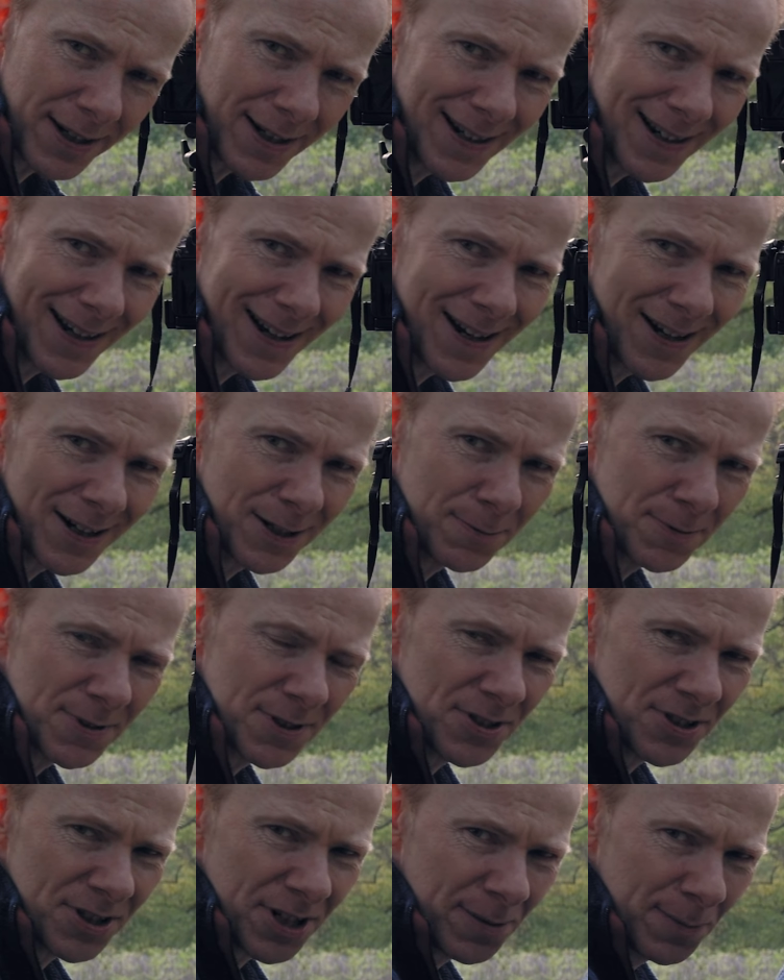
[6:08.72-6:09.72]
of cloud
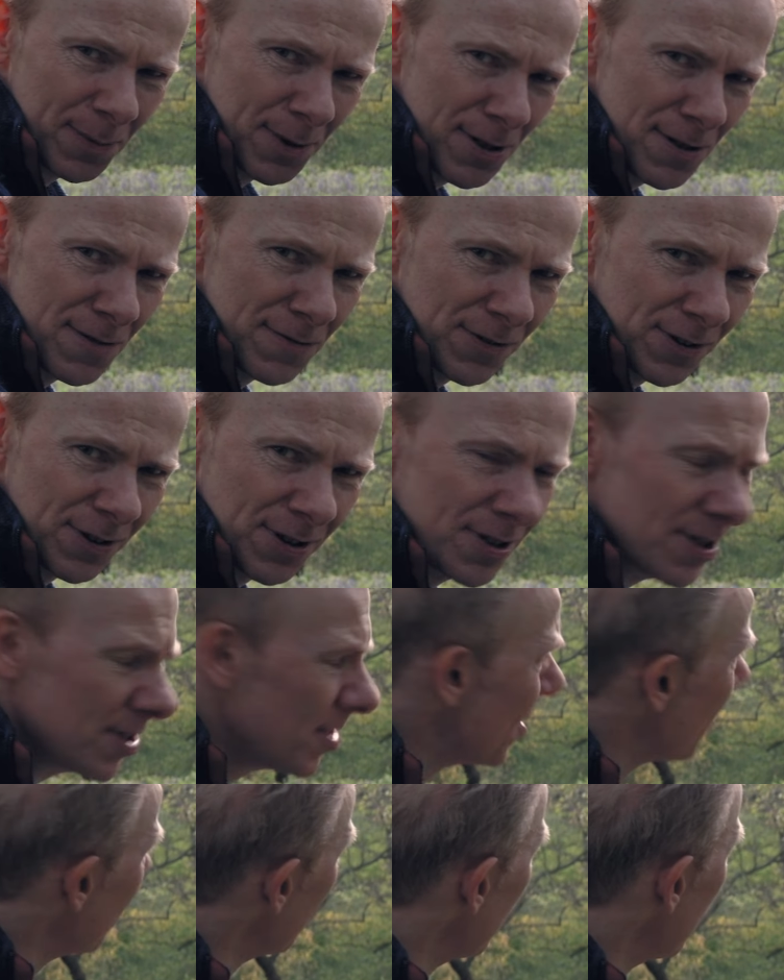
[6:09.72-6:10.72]
which has come over,
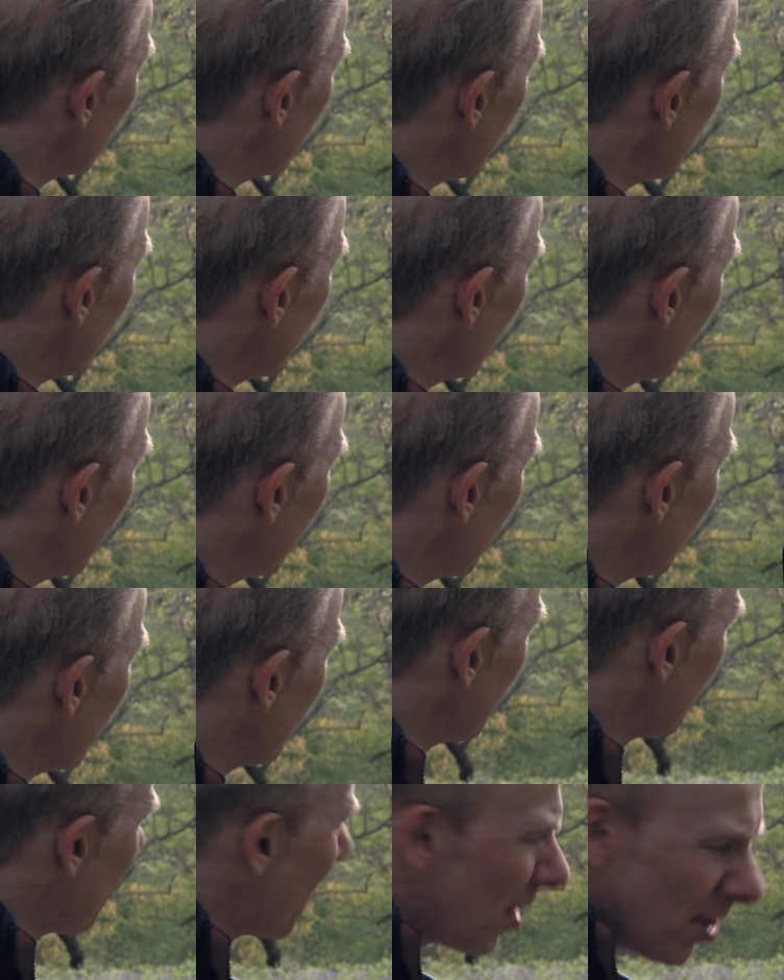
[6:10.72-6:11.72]

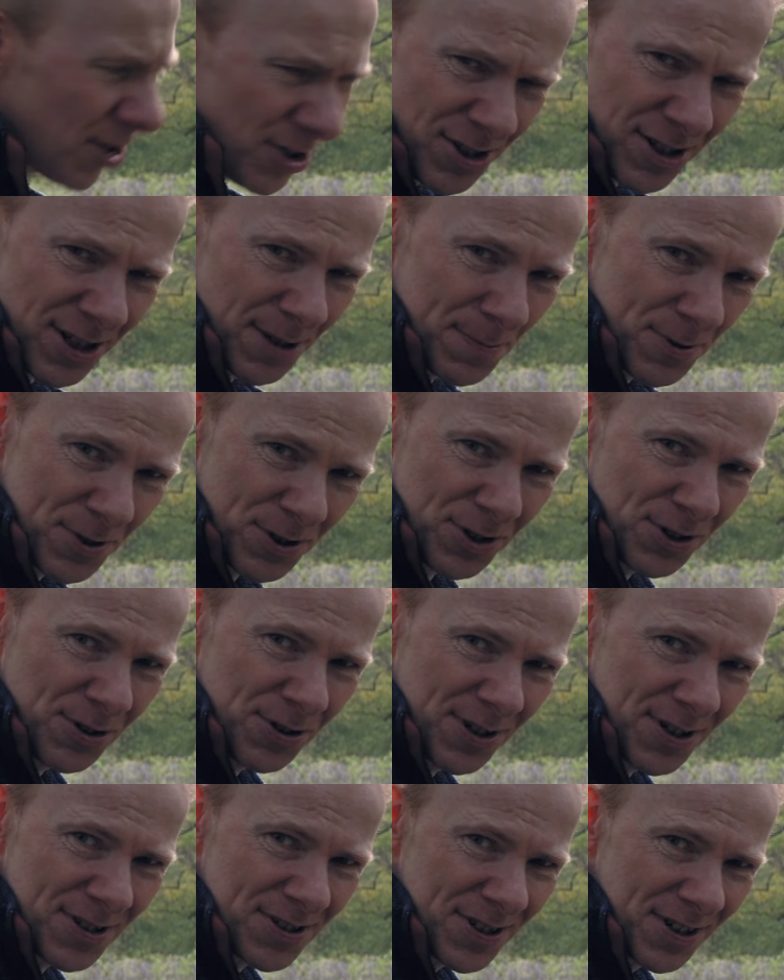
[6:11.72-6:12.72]
partially
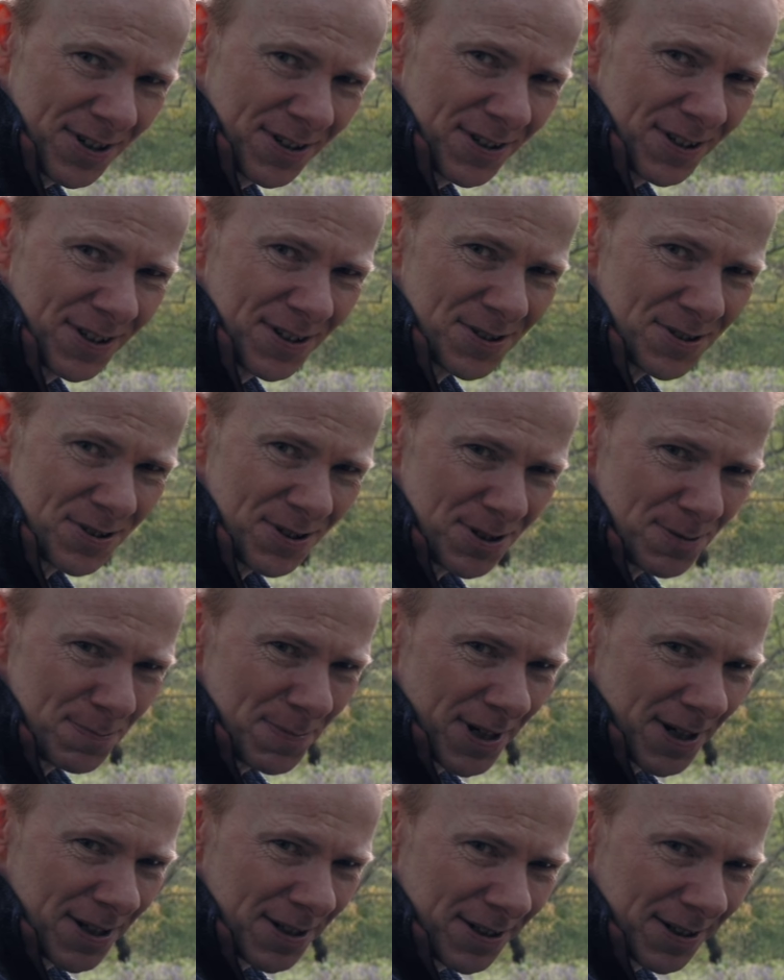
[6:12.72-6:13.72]
obscuring the sun there, so it's
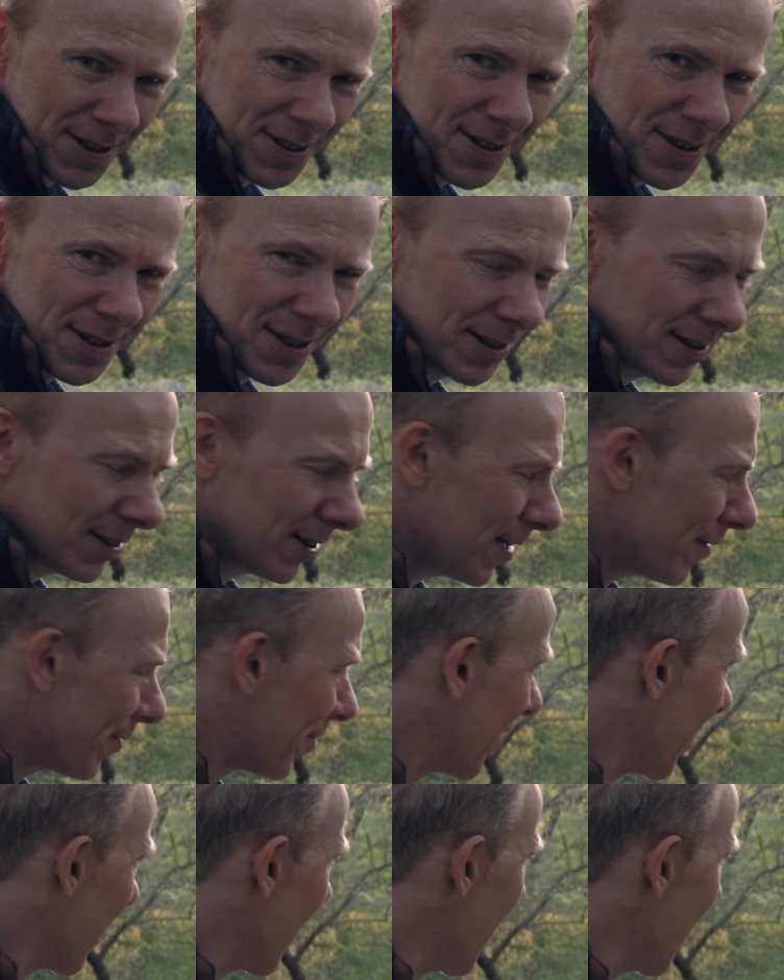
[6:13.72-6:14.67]
making the light very